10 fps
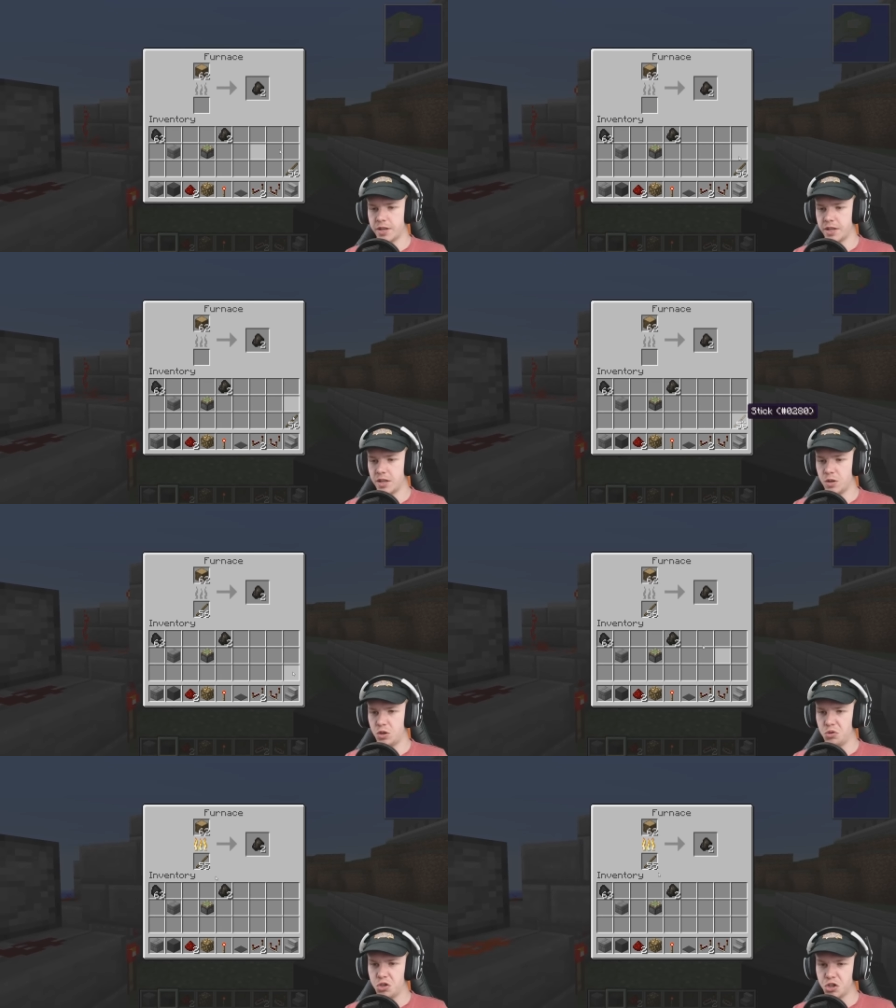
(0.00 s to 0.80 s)
it,
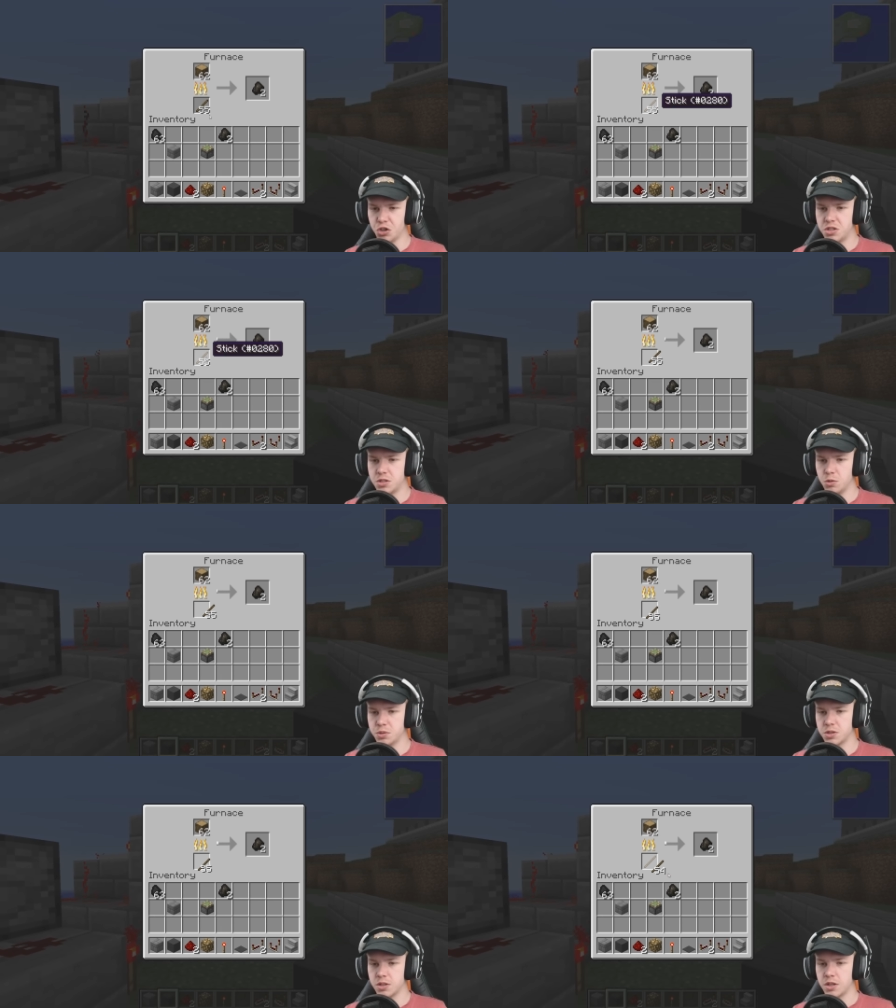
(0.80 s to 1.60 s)
you could...
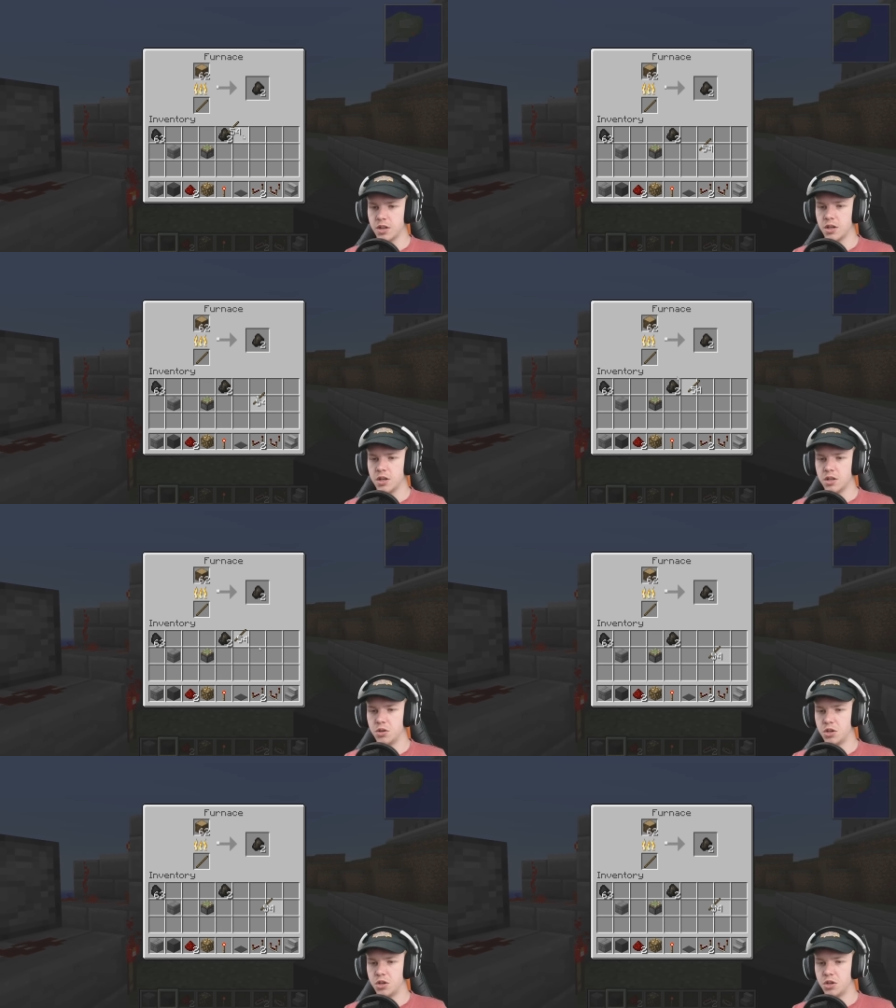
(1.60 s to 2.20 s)
Oops, you